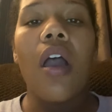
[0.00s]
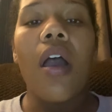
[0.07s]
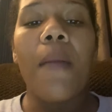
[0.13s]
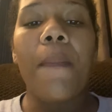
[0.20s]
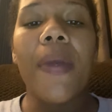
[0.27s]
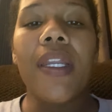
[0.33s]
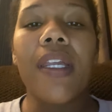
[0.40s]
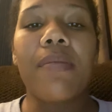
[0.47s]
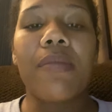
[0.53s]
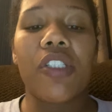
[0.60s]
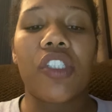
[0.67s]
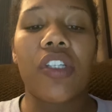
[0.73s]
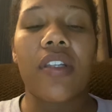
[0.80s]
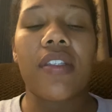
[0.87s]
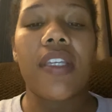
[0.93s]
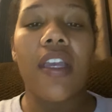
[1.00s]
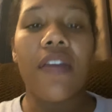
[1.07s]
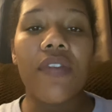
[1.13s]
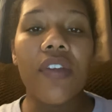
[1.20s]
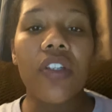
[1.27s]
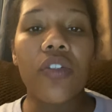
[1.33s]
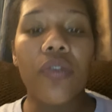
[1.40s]
My name is
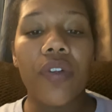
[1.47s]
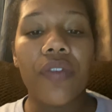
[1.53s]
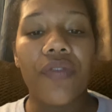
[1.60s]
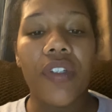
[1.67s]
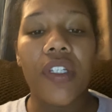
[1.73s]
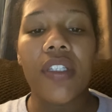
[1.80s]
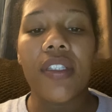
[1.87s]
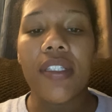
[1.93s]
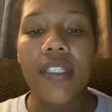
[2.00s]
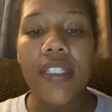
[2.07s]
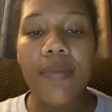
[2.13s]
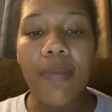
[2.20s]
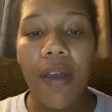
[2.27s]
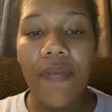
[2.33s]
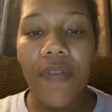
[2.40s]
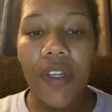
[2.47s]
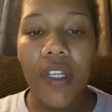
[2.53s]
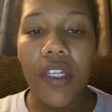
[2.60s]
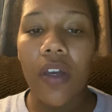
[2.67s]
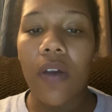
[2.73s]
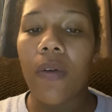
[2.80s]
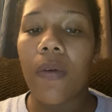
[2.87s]
Shantavia Griffin, and this is my
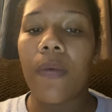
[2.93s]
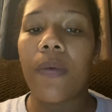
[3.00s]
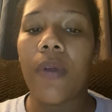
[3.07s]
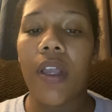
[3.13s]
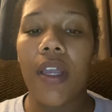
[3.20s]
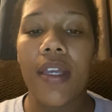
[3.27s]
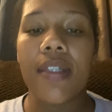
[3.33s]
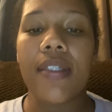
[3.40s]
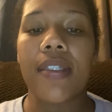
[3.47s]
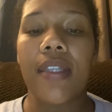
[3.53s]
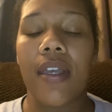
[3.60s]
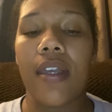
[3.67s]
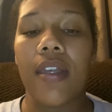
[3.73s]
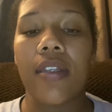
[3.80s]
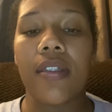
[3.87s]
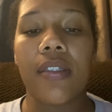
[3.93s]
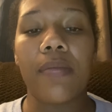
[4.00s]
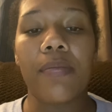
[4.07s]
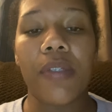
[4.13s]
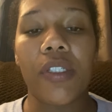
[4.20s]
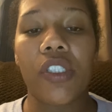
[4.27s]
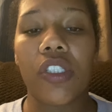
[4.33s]
video essay
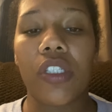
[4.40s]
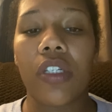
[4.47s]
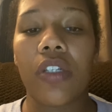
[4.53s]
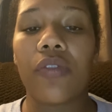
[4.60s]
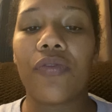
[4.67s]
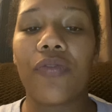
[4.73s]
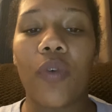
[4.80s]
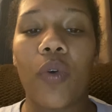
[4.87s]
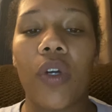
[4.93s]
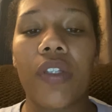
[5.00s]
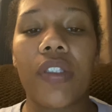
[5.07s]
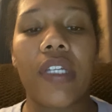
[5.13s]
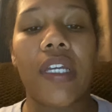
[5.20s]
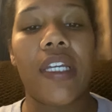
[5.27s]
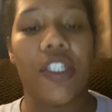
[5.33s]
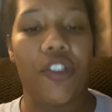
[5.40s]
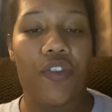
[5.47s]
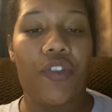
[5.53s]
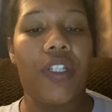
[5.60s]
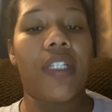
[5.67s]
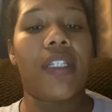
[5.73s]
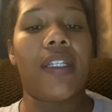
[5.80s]
submission for the
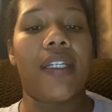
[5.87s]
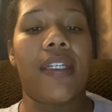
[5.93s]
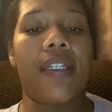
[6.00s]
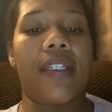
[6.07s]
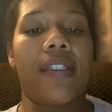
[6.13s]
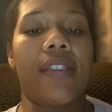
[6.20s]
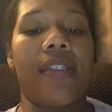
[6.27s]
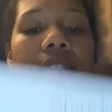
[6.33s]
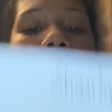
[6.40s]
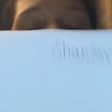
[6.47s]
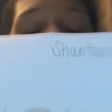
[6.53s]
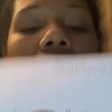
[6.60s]
endocrine glands.